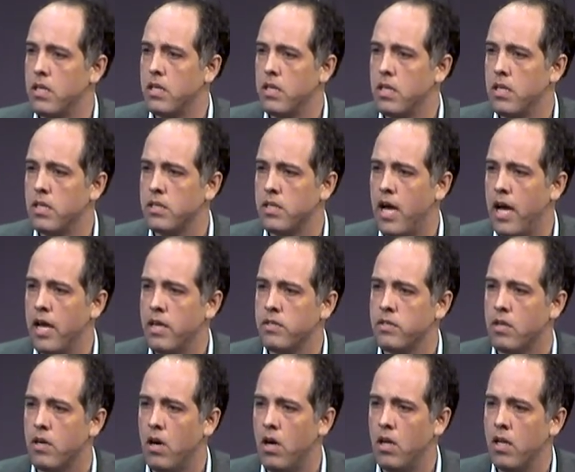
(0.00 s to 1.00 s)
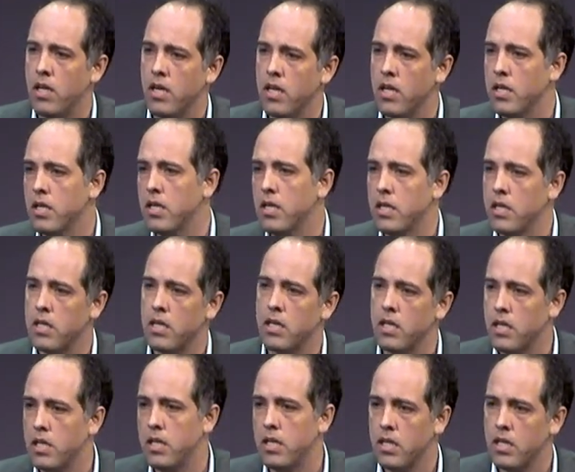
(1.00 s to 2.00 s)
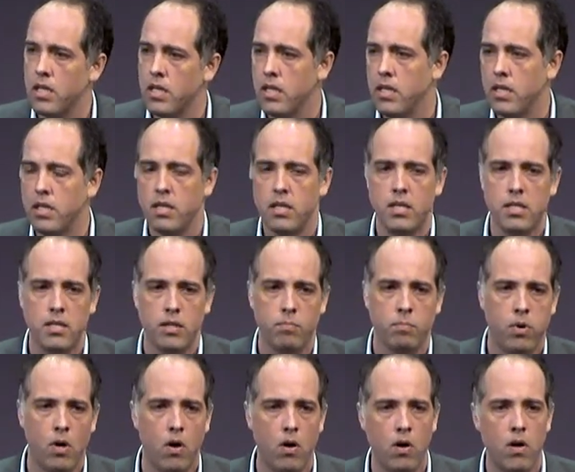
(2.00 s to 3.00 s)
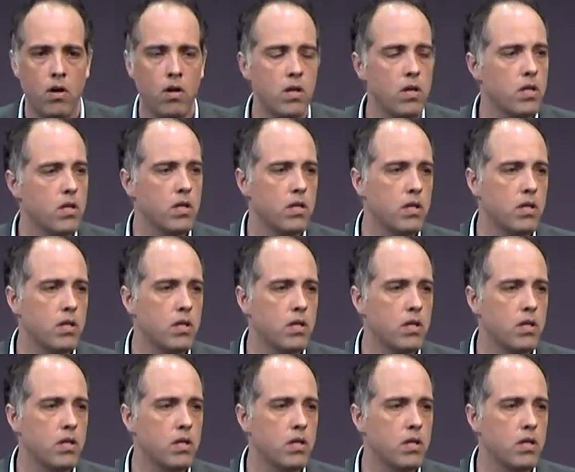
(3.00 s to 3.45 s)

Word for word: his highest calling? Did Paul?